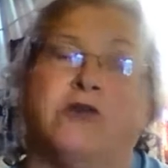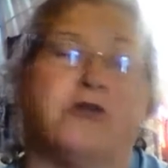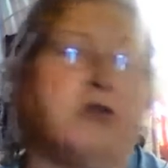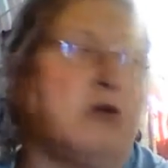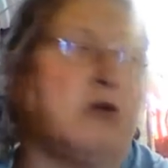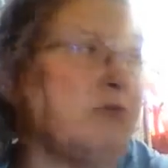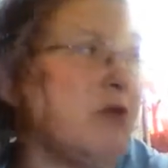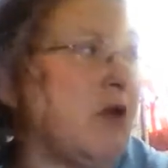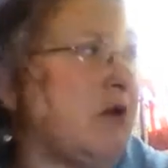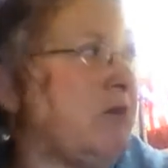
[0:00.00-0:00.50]

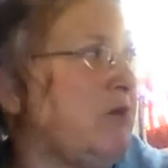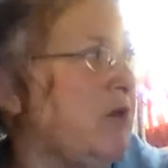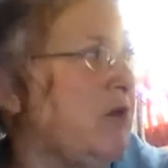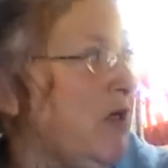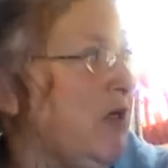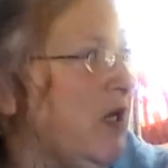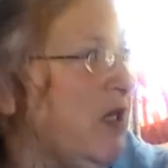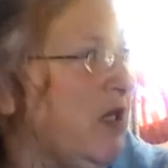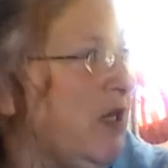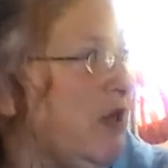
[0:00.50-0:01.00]
Sometime
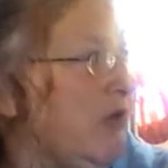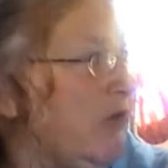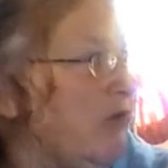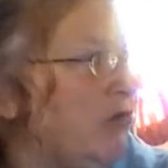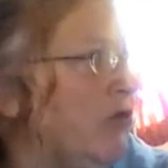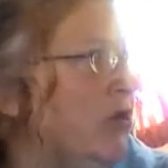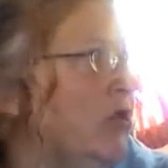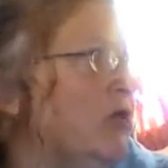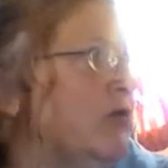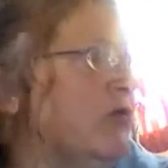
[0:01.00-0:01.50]
today that
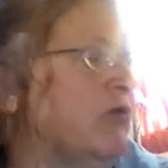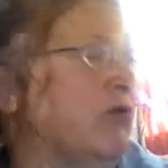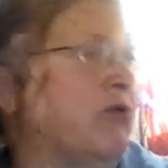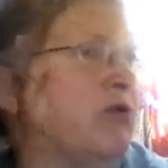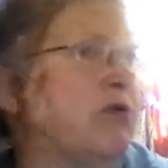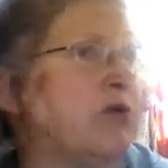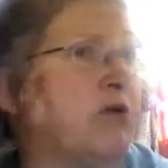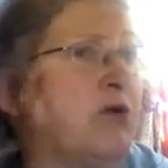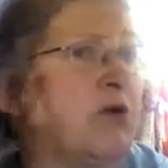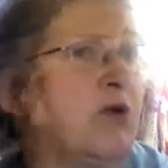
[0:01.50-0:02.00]
freezer
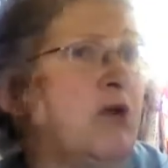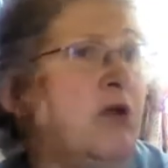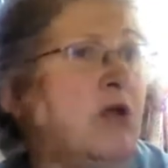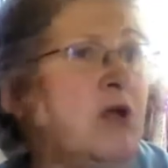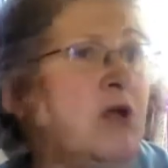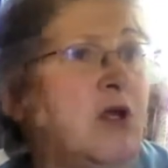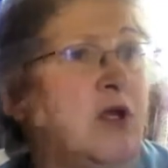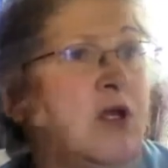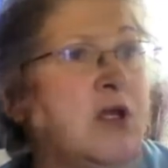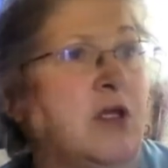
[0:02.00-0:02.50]

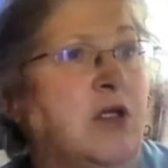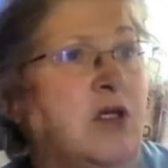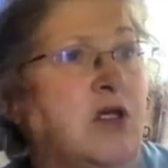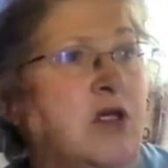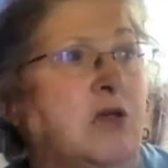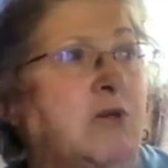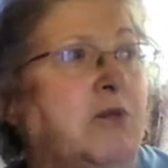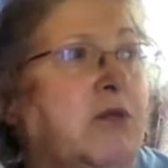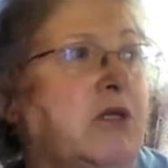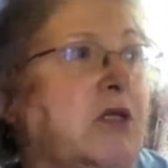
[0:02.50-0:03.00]
is
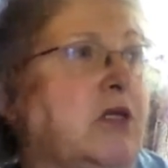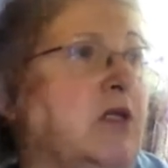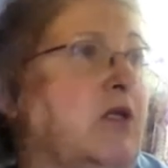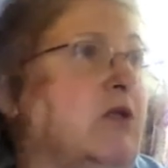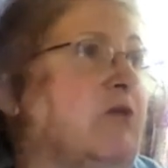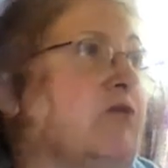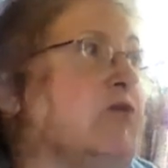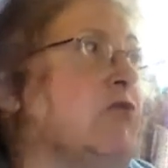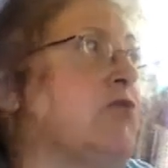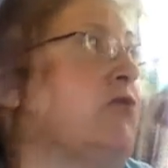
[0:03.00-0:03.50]
going to be
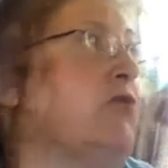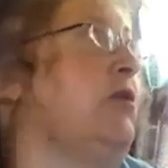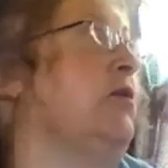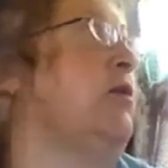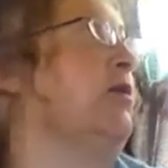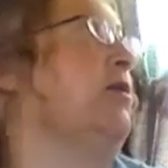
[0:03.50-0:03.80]
delivered,